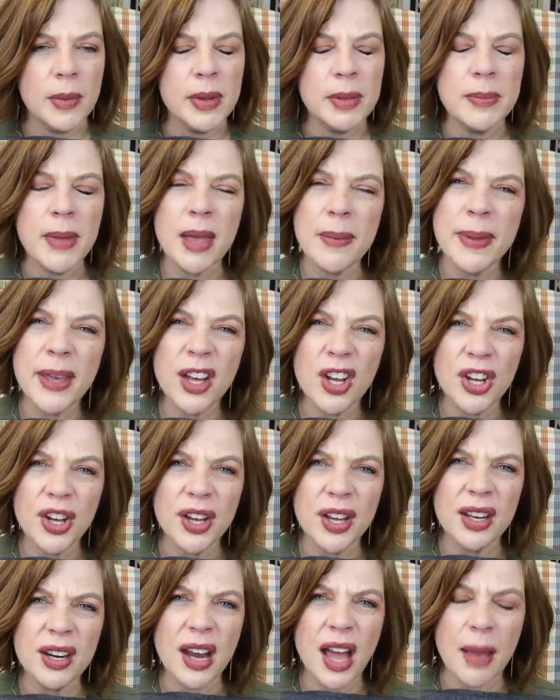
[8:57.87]
I mean, maybe a
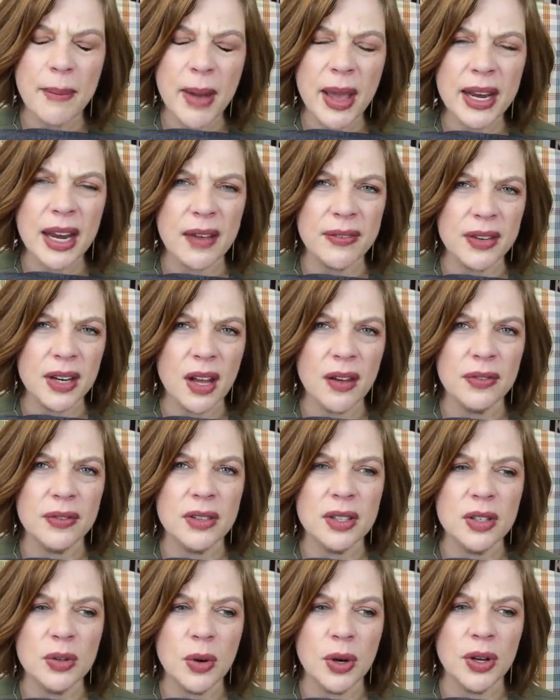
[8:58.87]
hood. I might have
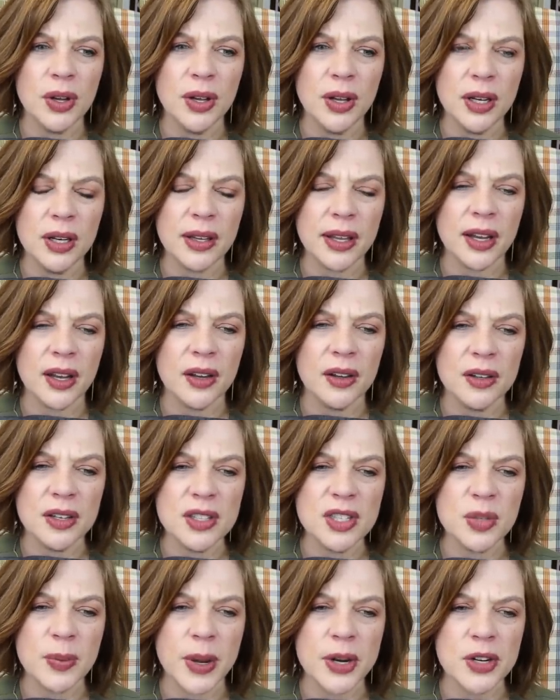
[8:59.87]
enough to do a hood, like a hooded